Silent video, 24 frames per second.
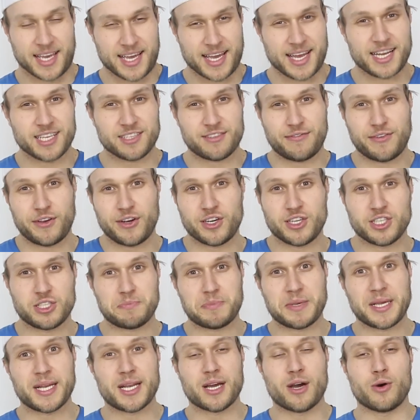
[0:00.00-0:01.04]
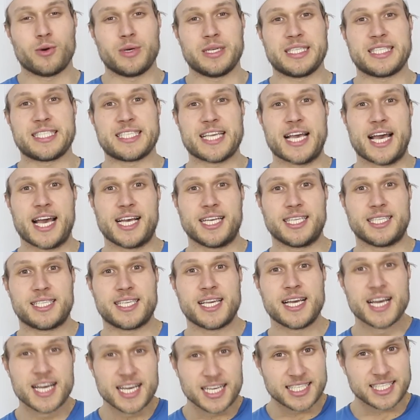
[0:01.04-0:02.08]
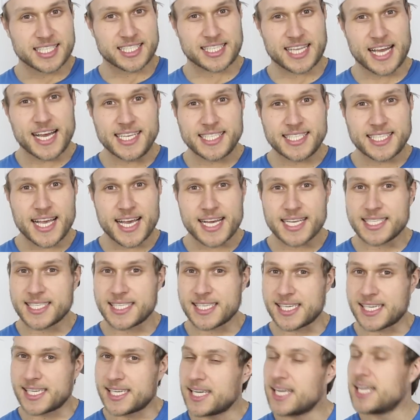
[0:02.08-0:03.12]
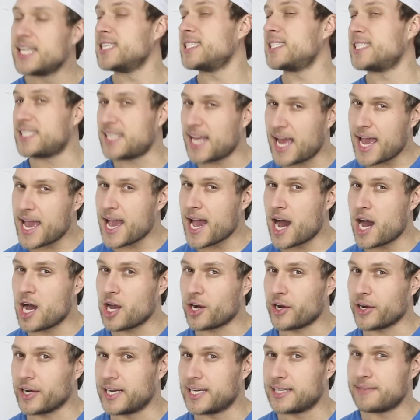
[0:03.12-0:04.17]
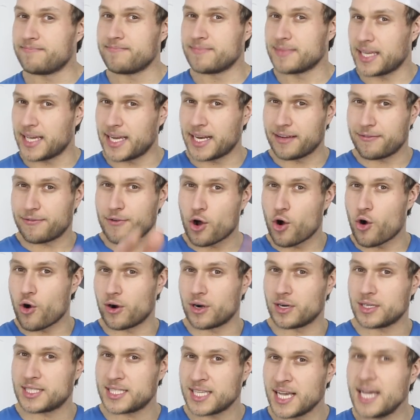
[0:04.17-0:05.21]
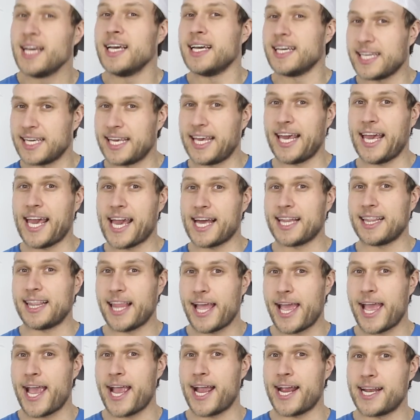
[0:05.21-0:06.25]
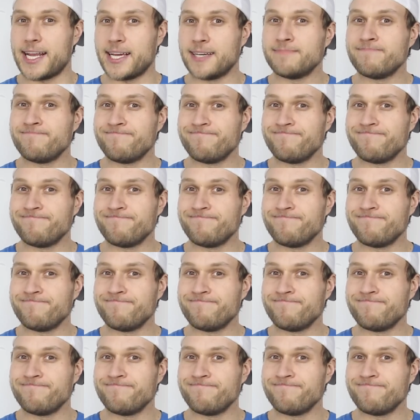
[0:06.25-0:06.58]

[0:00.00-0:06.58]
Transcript: And as Furious Pete always says, stay sexy, stay hungry, and of course, get laid.